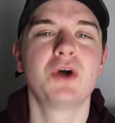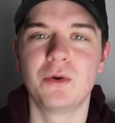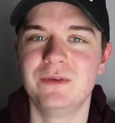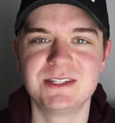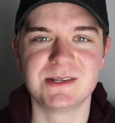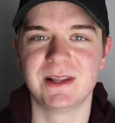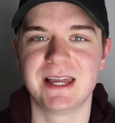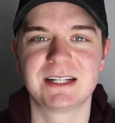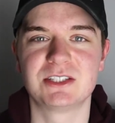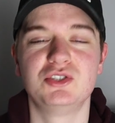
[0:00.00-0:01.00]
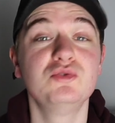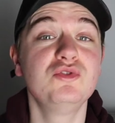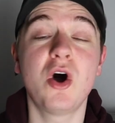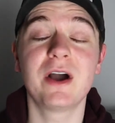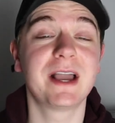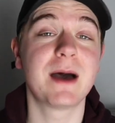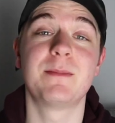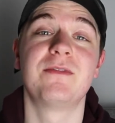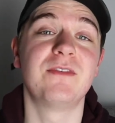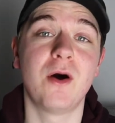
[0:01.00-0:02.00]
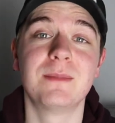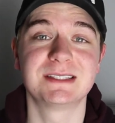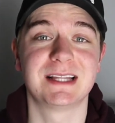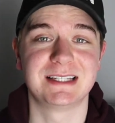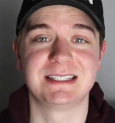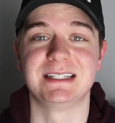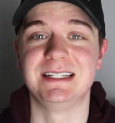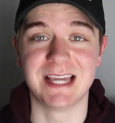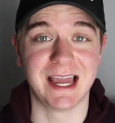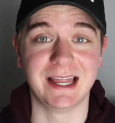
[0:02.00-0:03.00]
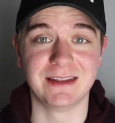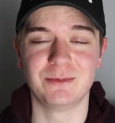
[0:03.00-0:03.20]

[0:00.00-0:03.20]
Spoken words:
originally acted. You'll not get a performance like this again.